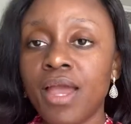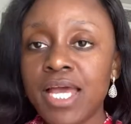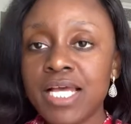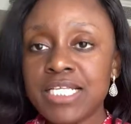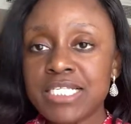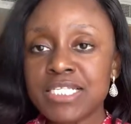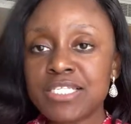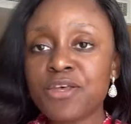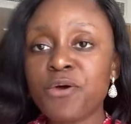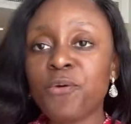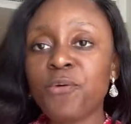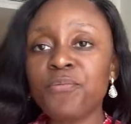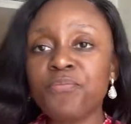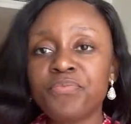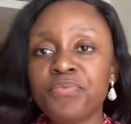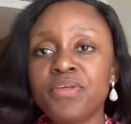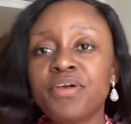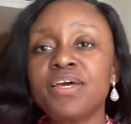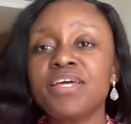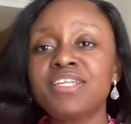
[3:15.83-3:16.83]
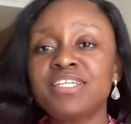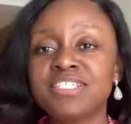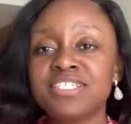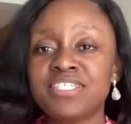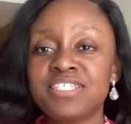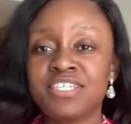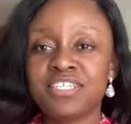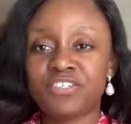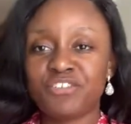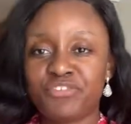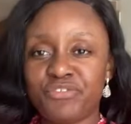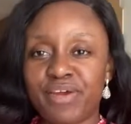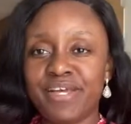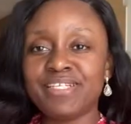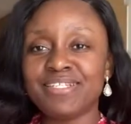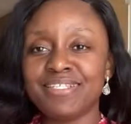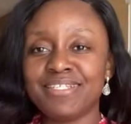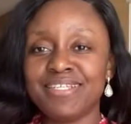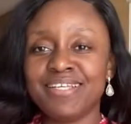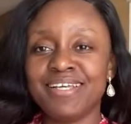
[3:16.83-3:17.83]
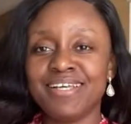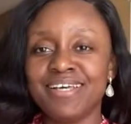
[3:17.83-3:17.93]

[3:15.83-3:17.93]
So this is a dress.